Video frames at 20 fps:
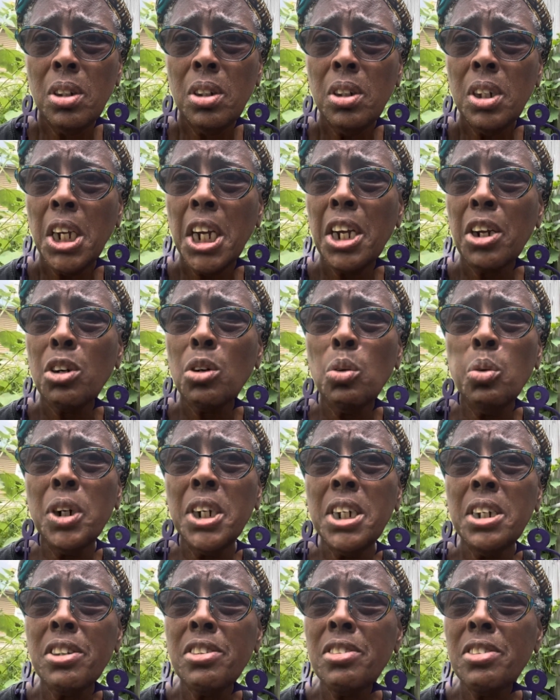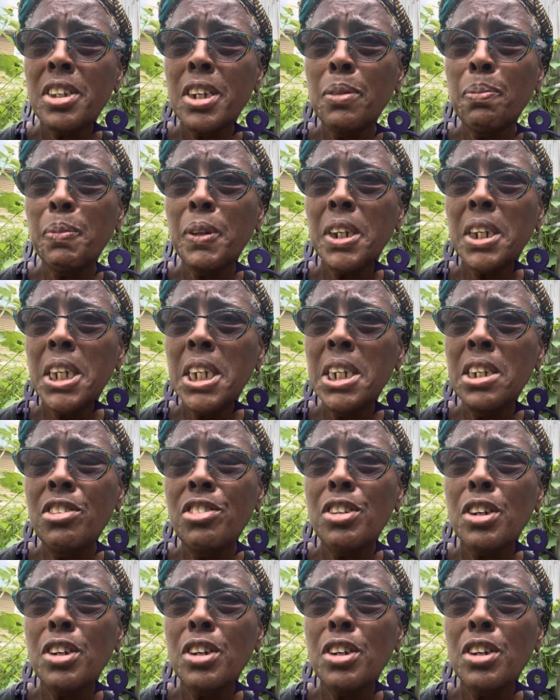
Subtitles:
and quit accepting easy